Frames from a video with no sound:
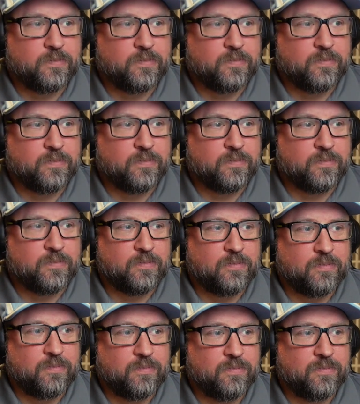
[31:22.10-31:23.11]

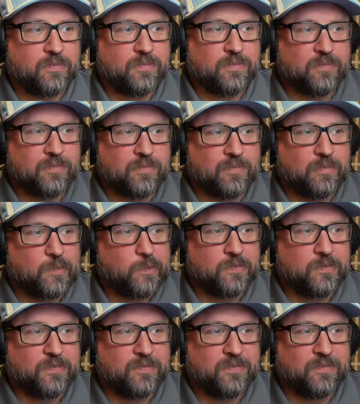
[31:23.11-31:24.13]

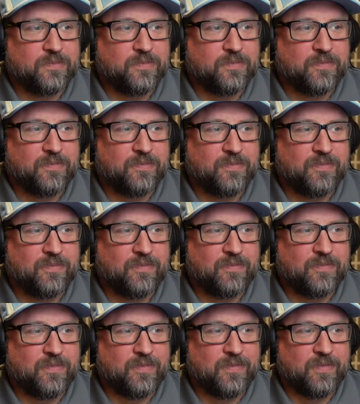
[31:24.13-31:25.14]

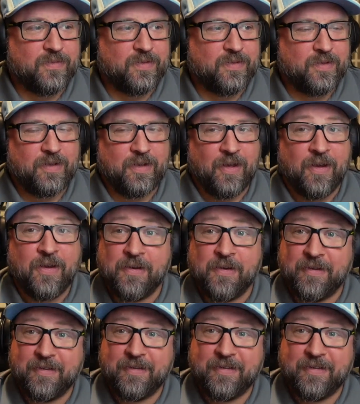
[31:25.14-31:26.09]
(silent)